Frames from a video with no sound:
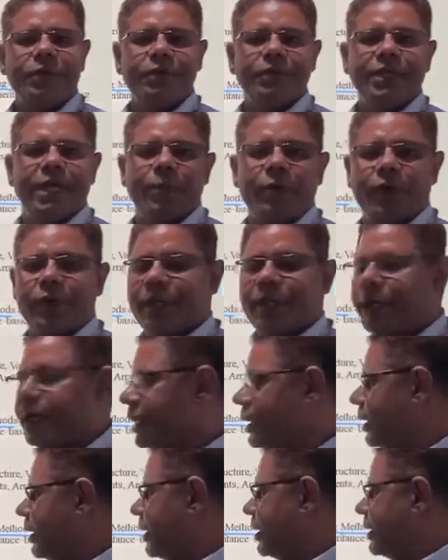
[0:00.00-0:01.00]
use about the
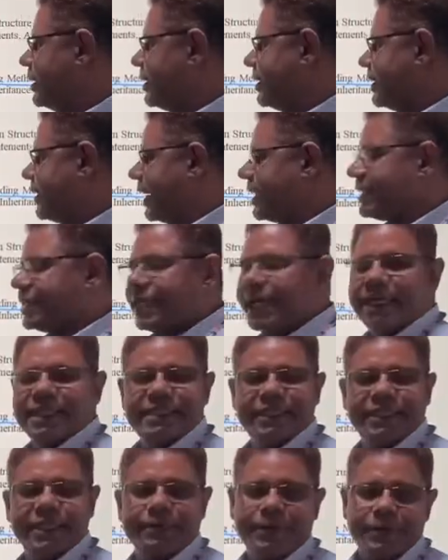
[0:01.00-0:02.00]
threads
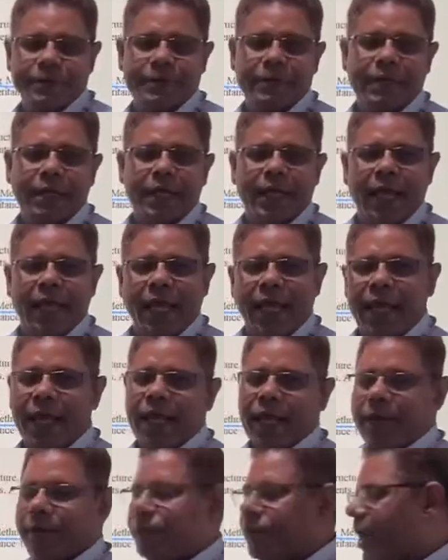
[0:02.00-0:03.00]
concept.
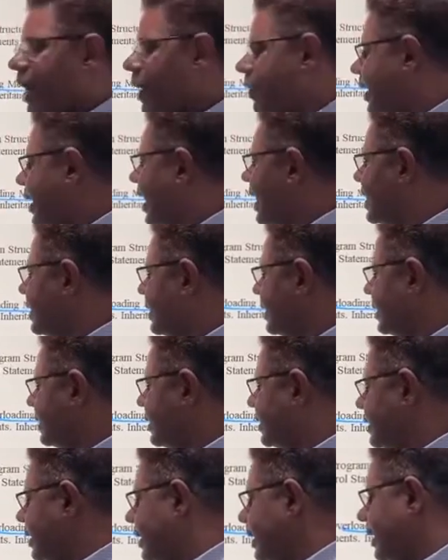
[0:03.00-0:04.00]
Again, we have the
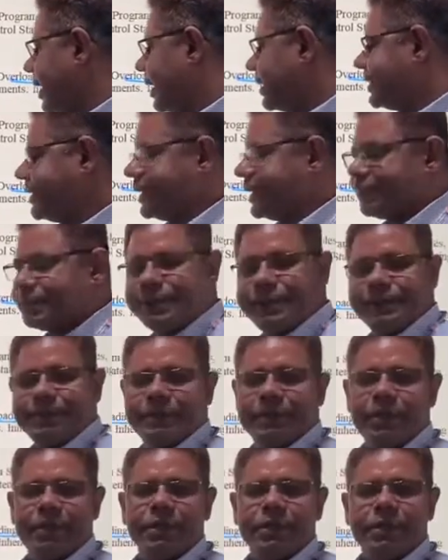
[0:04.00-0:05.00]
collections concepts.
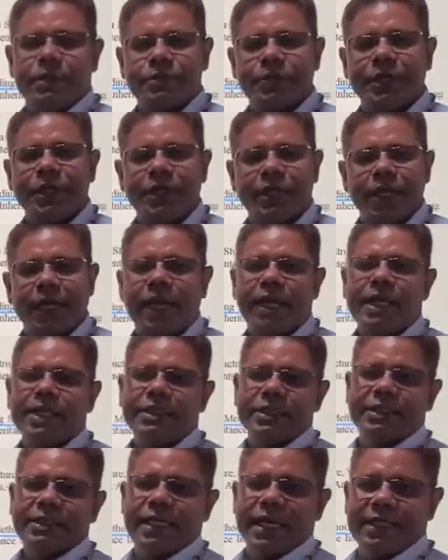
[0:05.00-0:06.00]
So in the
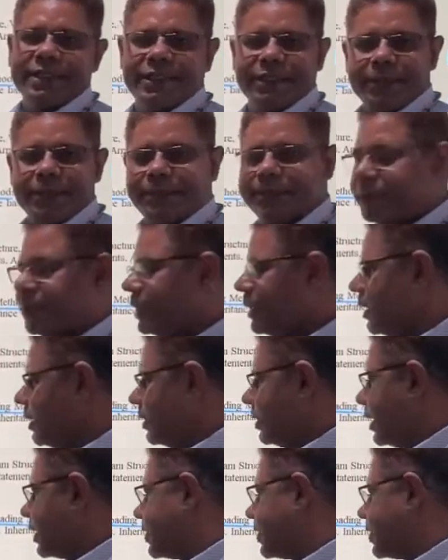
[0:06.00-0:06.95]
collections concepts, the